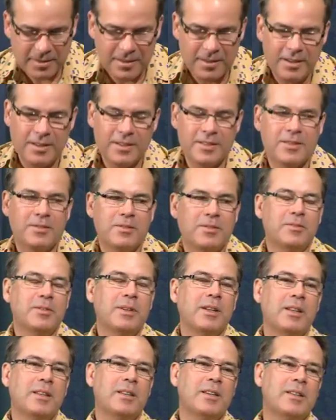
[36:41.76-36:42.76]
Yes,
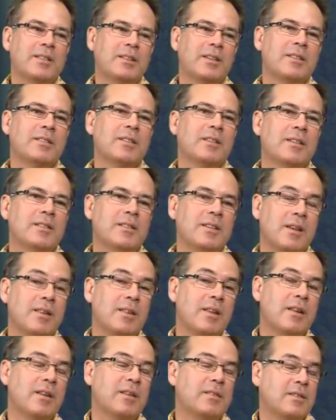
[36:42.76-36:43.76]
really does exist. And
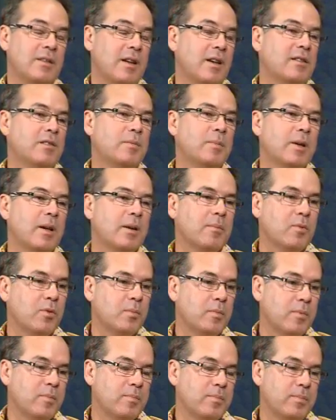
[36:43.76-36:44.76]
then it starts to become more
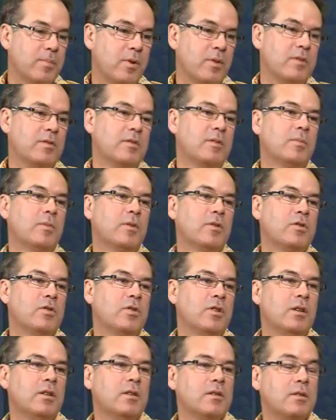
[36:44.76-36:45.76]
bothersome on the
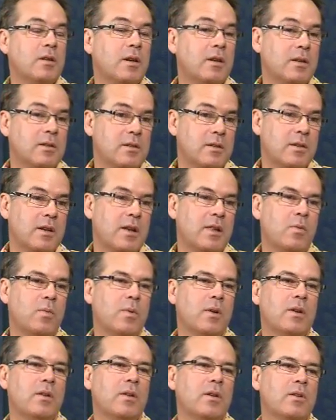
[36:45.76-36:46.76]
shins, and it's another
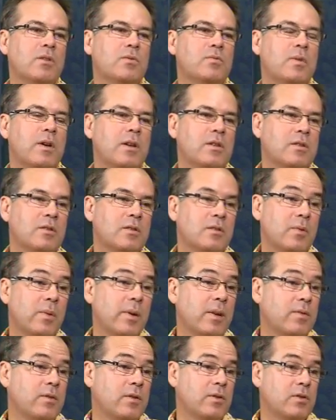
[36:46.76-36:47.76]
one of those rashes where
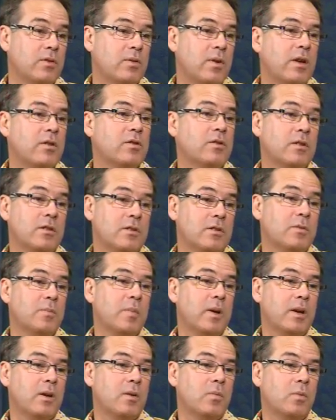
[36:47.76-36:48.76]
if you scratch, you just
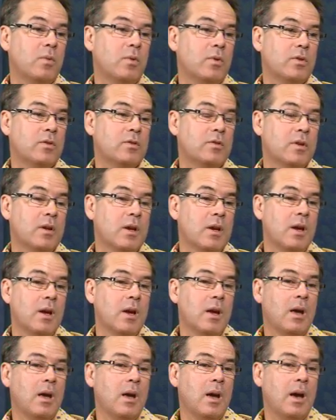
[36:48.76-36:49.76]
make it worse.
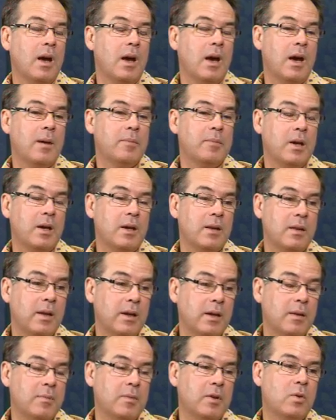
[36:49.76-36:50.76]
And they
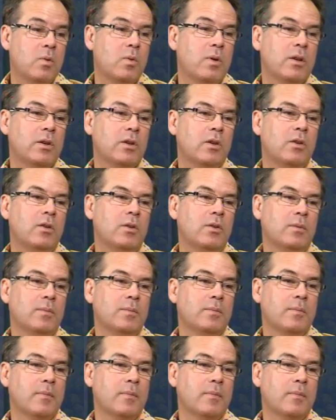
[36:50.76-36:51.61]
can be quite acute.